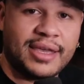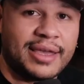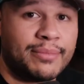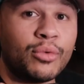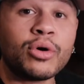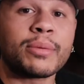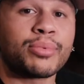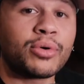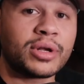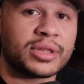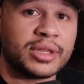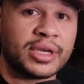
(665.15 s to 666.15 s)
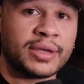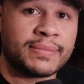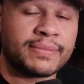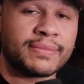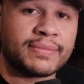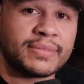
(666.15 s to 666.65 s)
And more importantly,
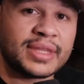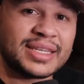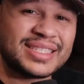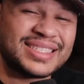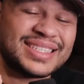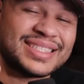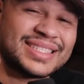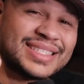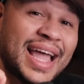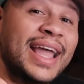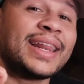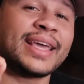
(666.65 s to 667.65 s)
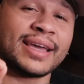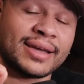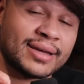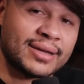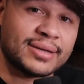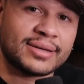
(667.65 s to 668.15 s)
sustaining
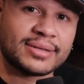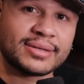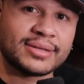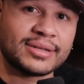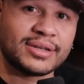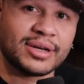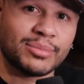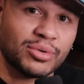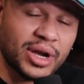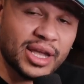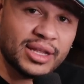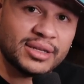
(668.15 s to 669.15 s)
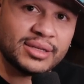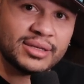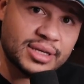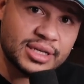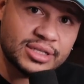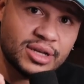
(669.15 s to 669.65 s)
a brand
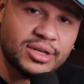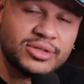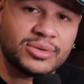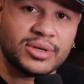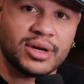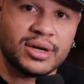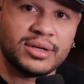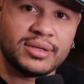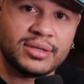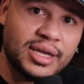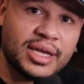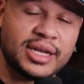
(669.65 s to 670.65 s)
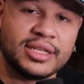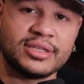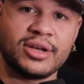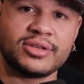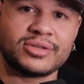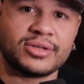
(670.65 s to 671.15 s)
is also an art and it's
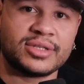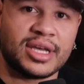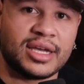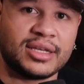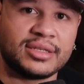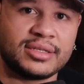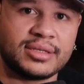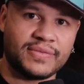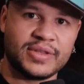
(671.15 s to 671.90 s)
also science.